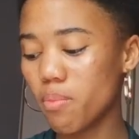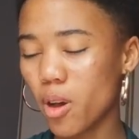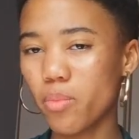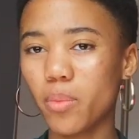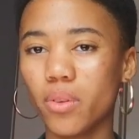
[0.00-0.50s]

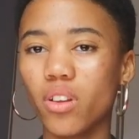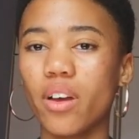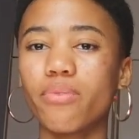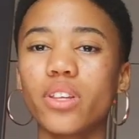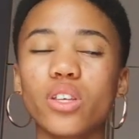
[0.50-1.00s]
about people
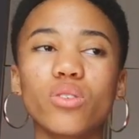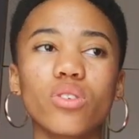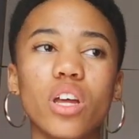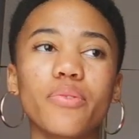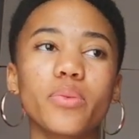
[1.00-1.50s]
i feel like you
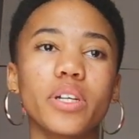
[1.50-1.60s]
could have a